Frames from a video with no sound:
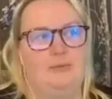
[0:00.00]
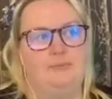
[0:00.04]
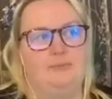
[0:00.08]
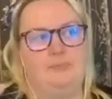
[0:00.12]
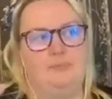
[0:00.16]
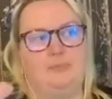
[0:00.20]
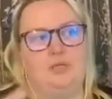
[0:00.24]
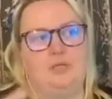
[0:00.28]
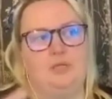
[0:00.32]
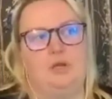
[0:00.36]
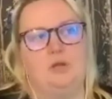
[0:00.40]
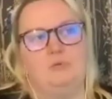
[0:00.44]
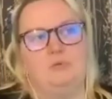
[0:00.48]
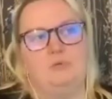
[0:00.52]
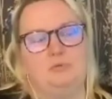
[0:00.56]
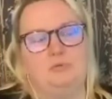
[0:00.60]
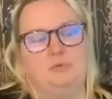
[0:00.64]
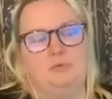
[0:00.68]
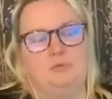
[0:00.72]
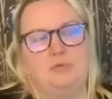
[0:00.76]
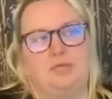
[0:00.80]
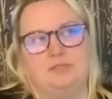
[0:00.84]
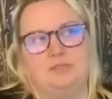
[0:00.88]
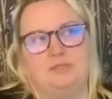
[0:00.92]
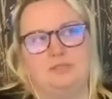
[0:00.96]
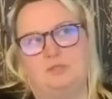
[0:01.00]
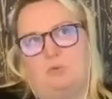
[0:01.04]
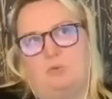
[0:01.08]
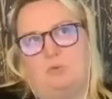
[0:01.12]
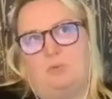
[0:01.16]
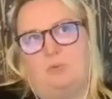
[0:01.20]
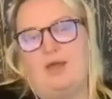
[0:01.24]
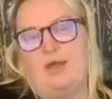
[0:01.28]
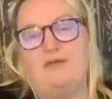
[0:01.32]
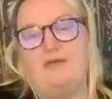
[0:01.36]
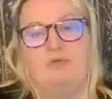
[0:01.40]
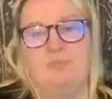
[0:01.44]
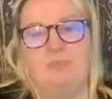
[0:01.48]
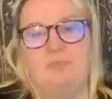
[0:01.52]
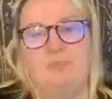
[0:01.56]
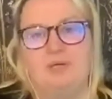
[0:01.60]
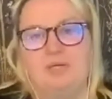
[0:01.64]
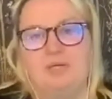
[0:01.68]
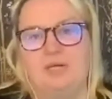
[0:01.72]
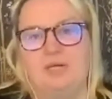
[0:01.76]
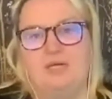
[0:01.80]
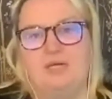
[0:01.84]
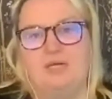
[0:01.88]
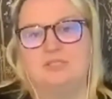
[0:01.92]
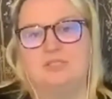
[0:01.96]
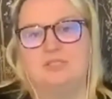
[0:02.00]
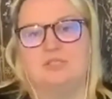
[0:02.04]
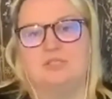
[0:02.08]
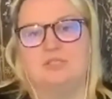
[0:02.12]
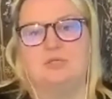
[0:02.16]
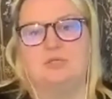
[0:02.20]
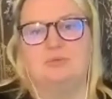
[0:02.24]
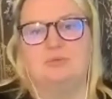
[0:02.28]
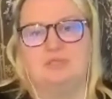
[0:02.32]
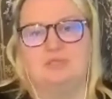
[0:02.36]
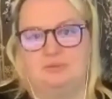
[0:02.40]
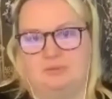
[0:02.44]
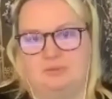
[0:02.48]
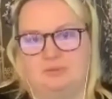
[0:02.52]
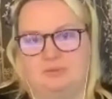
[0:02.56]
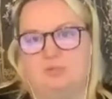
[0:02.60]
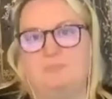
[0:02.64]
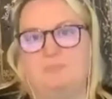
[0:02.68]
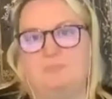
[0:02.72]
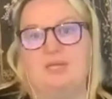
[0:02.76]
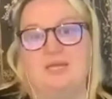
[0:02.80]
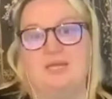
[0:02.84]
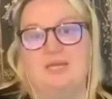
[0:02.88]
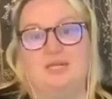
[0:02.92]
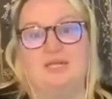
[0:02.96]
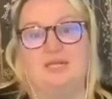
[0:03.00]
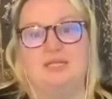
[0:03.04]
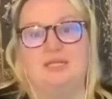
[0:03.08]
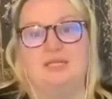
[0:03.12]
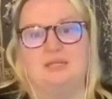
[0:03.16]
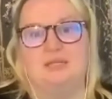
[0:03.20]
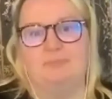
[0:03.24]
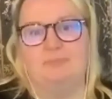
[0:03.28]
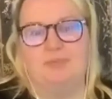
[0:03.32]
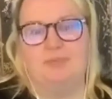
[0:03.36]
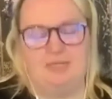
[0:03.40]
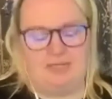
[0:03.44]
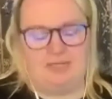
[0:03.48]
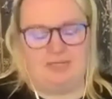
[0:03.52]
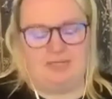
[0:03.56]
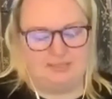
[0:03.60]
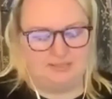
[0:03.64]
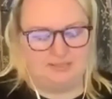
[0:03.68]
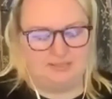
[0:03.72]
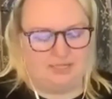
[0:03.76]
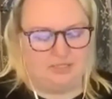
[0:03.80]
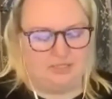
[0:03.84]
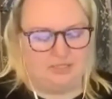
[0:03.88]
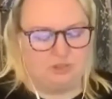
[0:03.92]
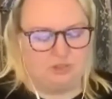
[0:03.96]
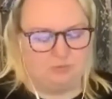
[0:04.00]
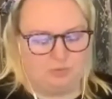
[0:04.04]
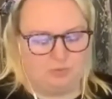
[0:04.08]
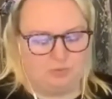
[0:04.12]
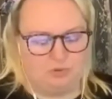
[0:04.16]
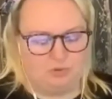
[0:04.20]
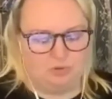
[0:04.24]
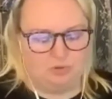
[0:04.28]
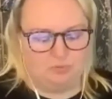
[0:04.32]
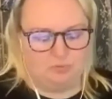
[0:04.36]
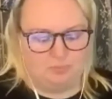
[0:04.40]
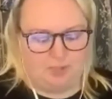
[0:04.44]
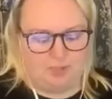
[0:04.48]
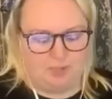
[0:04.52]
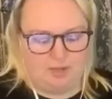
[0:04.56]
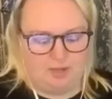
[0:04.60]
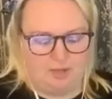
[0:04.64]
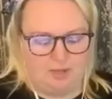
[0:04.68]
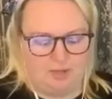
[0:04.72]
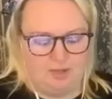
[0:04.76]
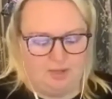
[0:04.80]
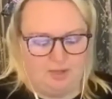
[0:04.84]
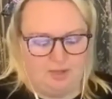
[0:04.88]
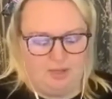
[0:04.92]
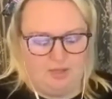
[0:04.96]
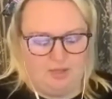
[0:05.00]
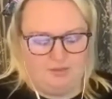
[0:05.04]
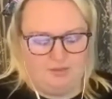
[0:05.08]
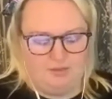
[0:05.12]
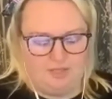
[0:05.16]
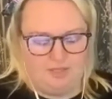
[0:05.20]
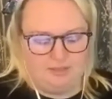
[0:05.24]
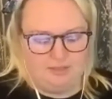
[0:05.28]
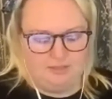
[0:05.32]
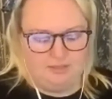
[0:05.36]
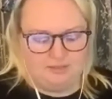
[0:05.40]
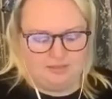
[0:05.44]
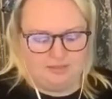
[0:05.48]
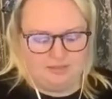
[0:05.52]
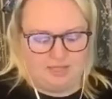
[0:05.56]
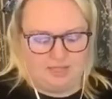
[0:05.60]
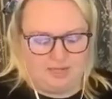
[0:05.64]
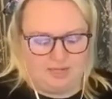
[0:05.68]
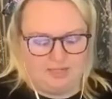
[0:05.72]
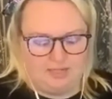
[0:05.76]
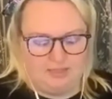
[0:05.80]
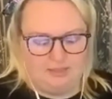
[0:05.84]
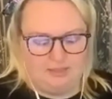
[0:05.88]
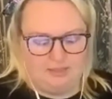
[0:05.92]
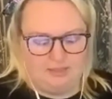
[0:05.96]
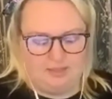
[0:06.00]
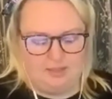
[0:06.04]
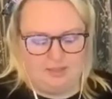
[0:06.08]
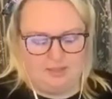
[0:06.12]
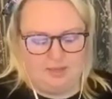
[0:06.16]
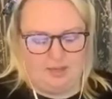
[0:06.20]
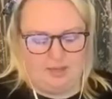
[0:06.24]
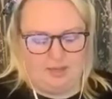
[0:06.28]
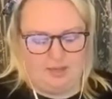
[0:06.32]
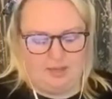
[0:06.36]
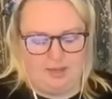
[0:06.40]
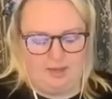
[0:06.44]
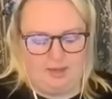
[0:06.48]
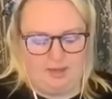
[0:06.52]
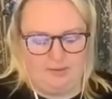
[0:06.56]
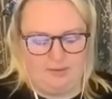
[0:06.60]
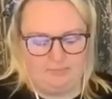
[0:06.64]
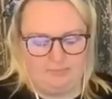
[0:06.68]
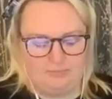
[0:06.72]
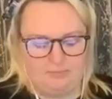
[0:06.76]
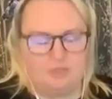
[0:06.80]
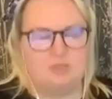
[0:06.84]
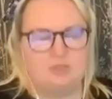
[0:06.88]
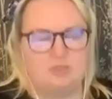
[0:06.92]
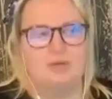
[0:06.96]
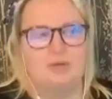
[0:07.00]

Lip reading: you know, that's not what everybody likes to do, is being a little bit less scheduled. But things like to